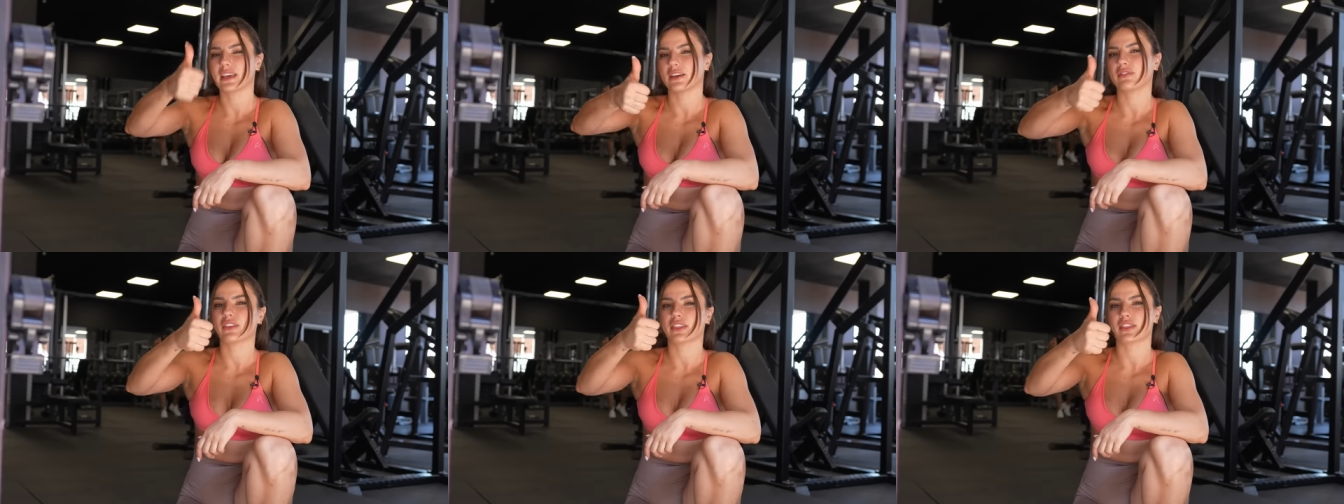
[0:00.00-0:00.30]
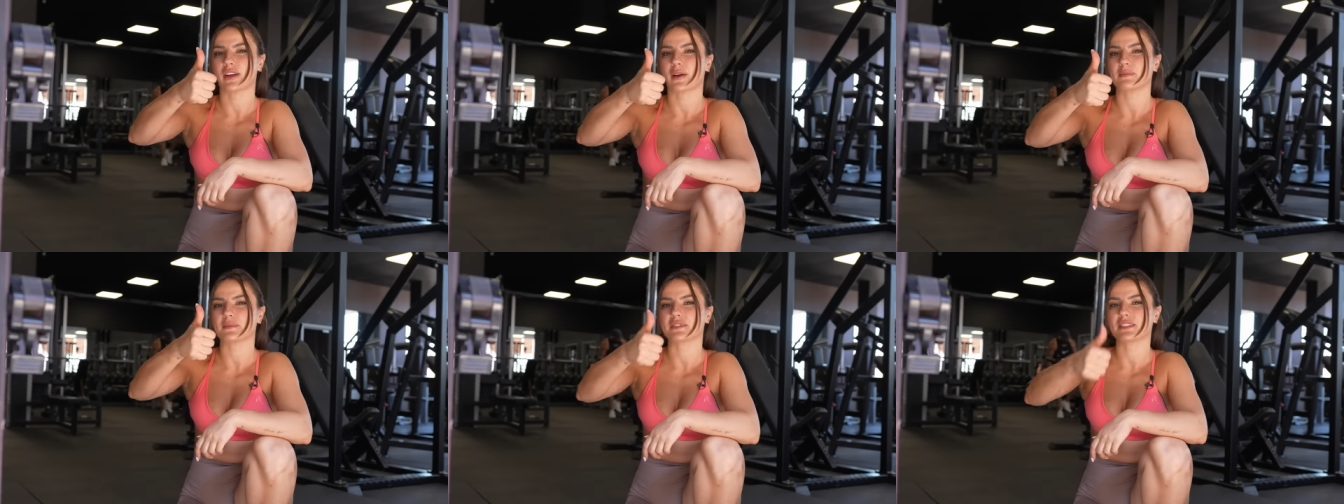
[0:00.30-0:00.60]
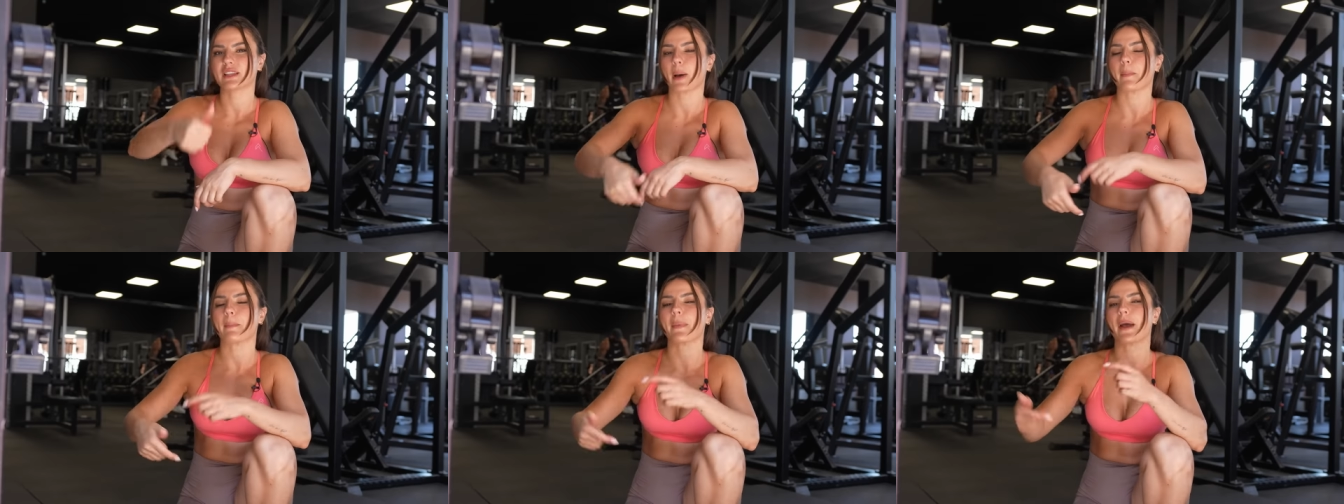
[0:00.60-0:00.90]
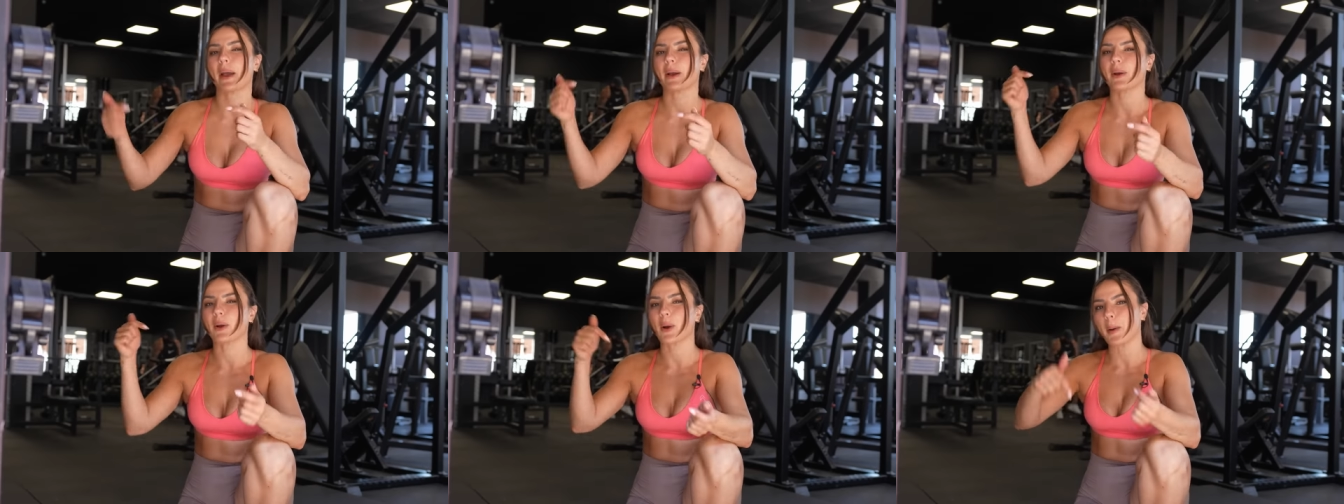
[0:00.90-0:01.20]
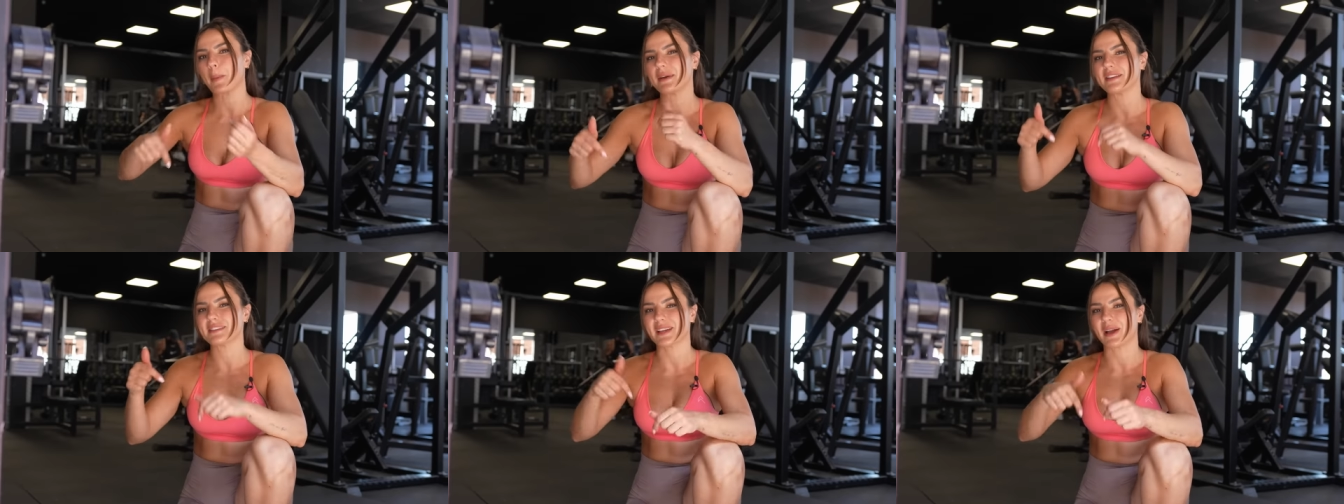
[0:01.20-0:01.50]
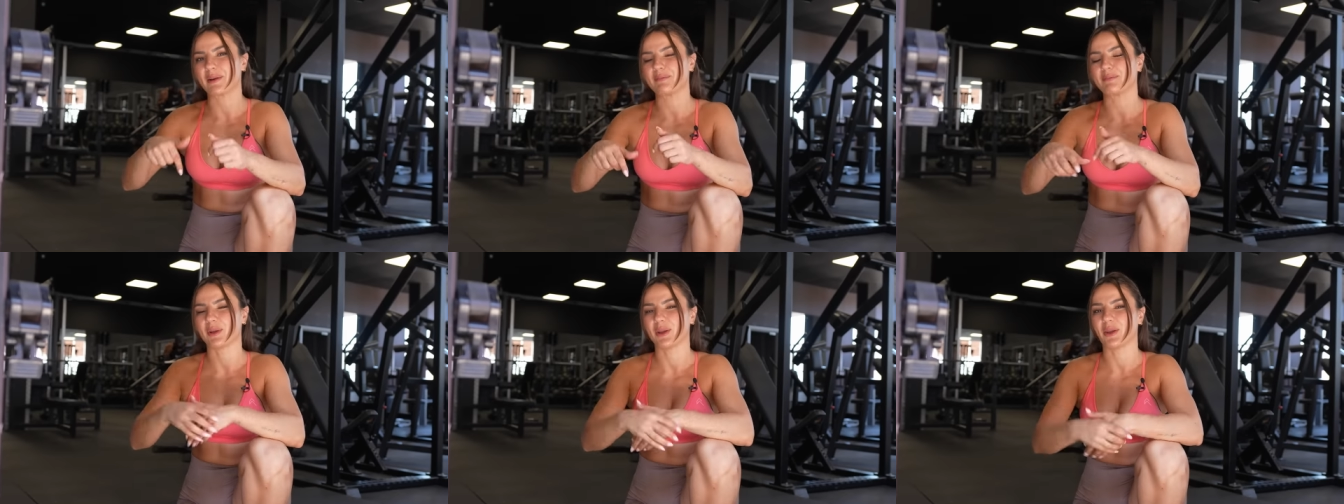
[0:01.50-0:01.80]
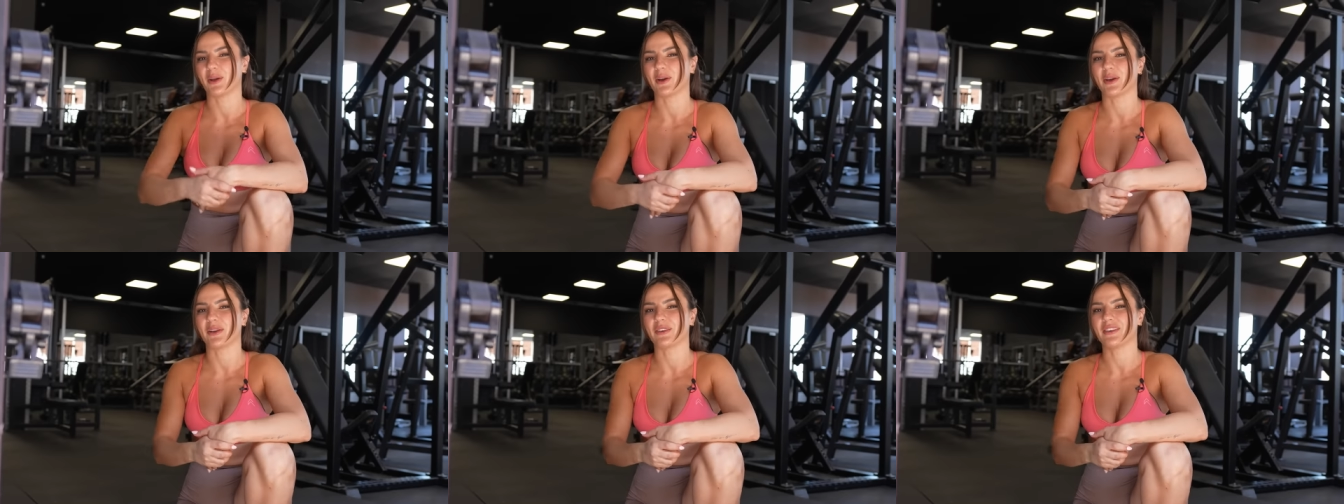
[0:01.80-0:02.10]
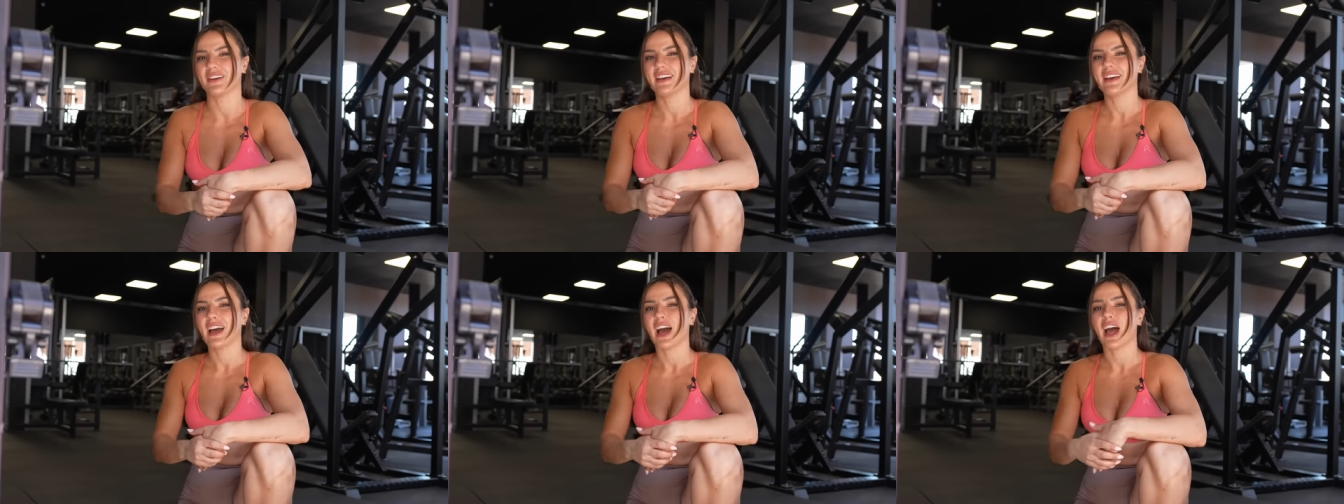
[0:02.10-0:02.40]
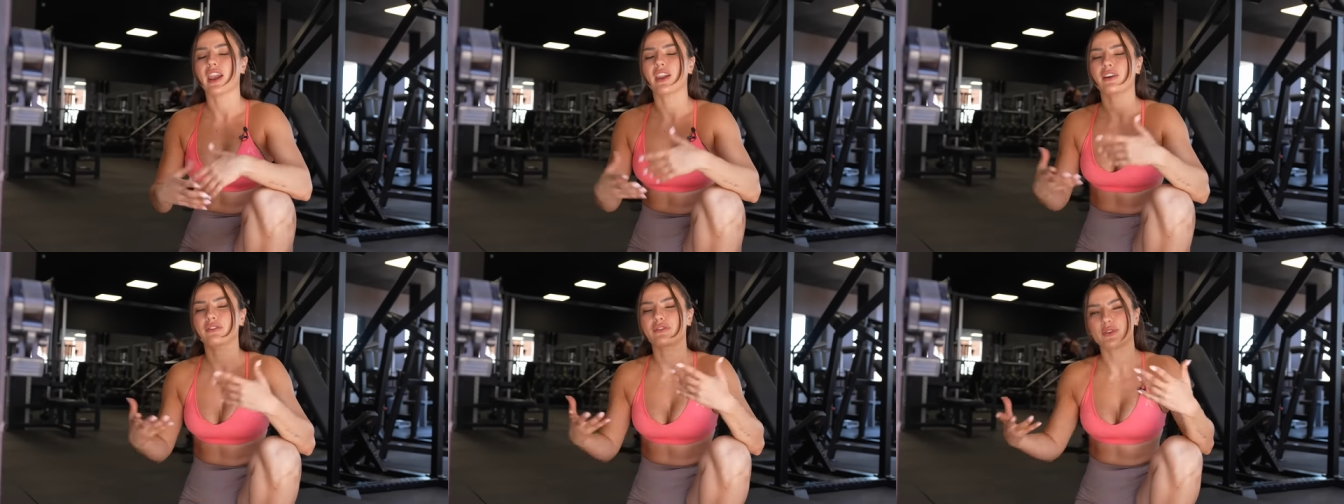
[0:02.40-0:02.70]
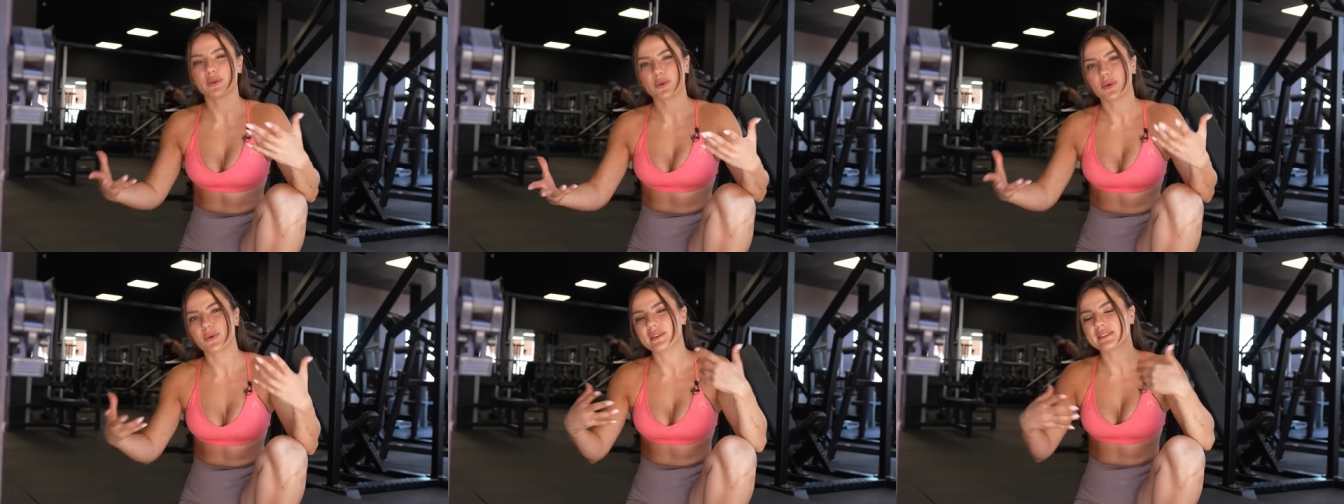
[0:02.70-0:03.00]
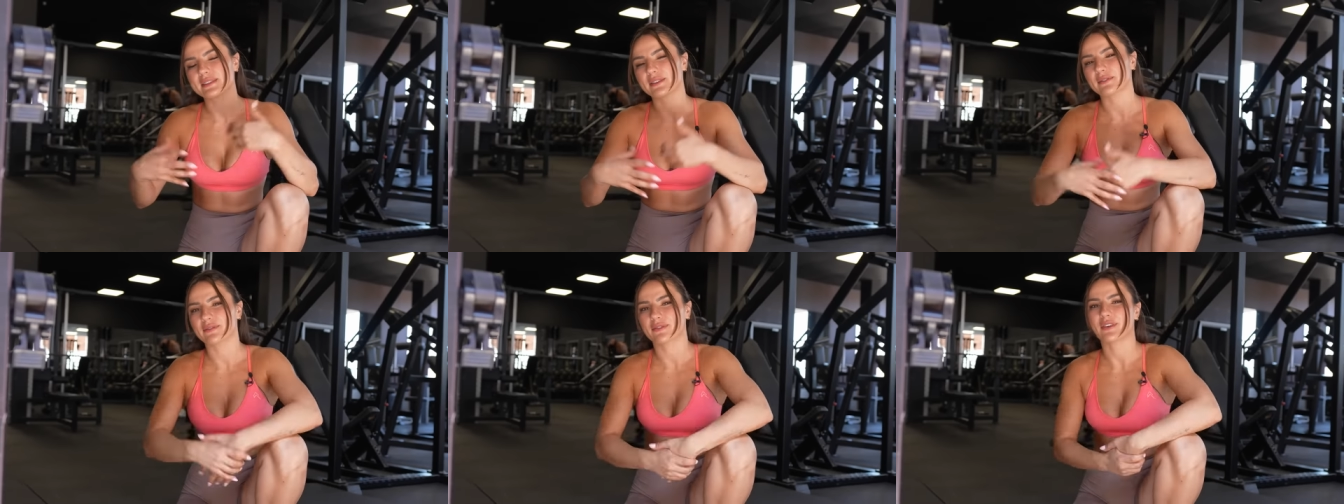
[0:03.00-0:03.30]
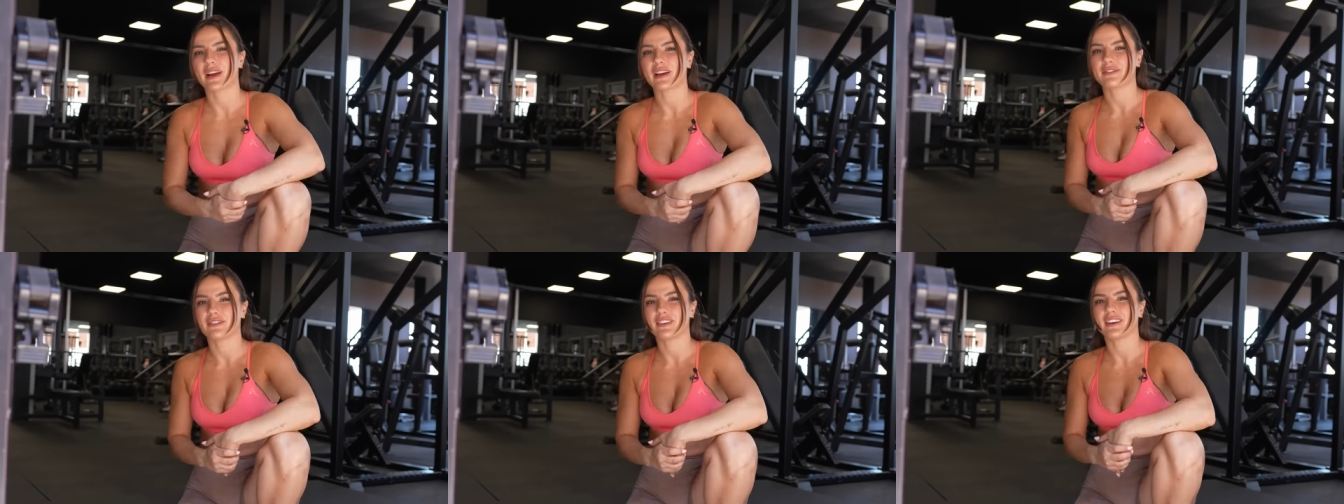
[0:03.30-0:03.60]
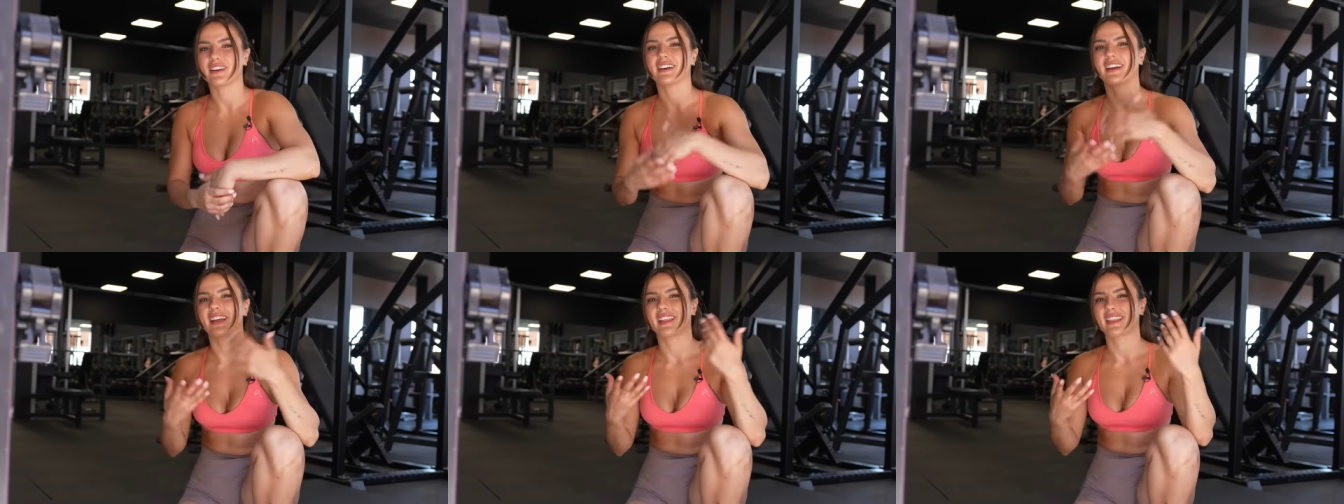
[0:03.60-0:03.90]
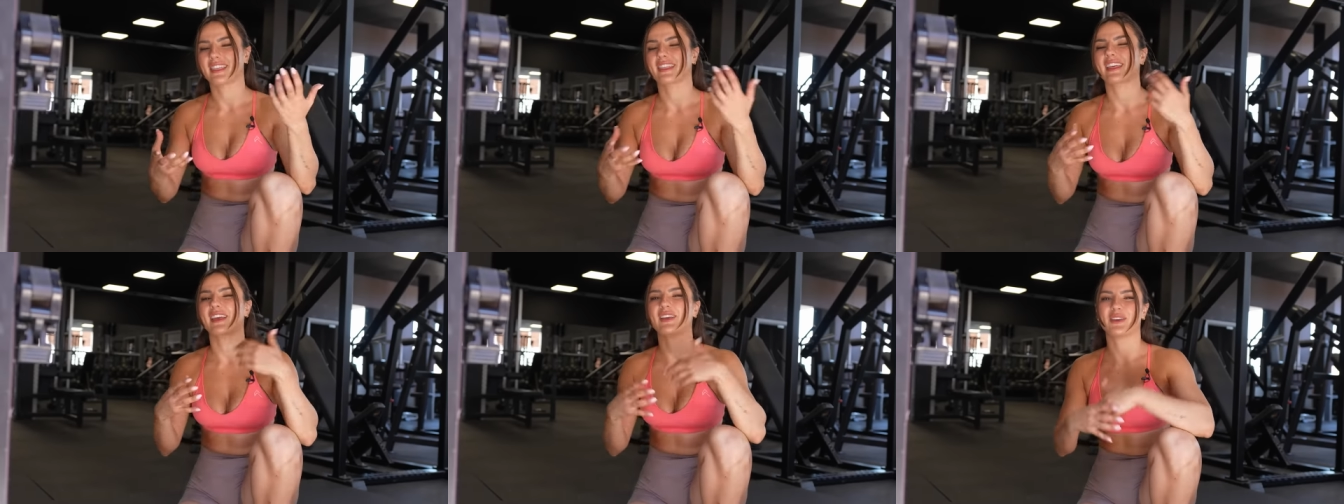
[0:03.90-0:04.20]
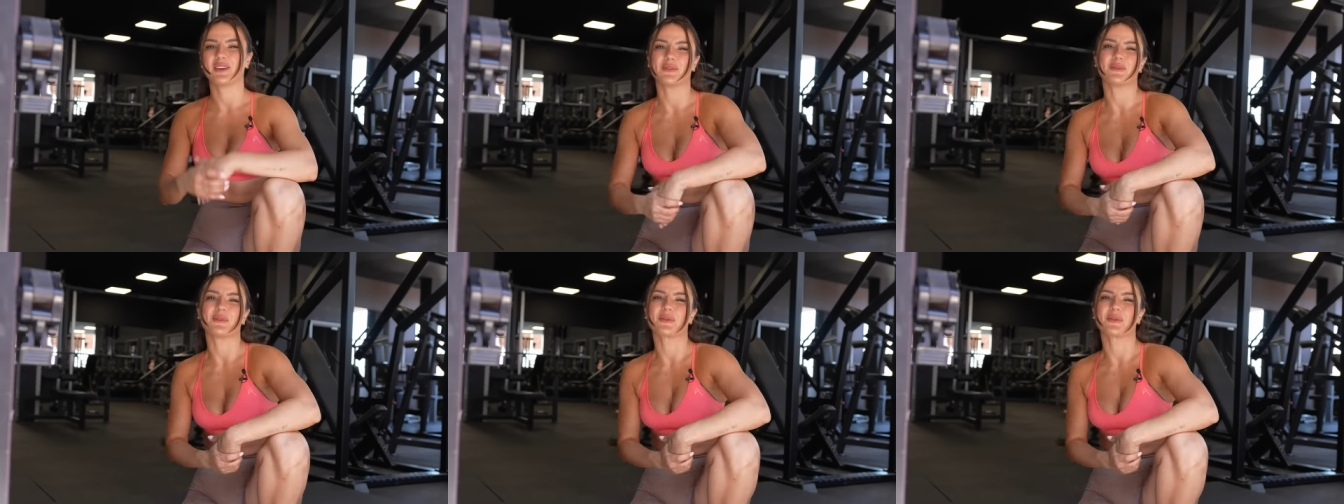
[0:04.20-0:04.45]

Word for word: give a thumbs up, and comment down below. I love you always and forever, and thank you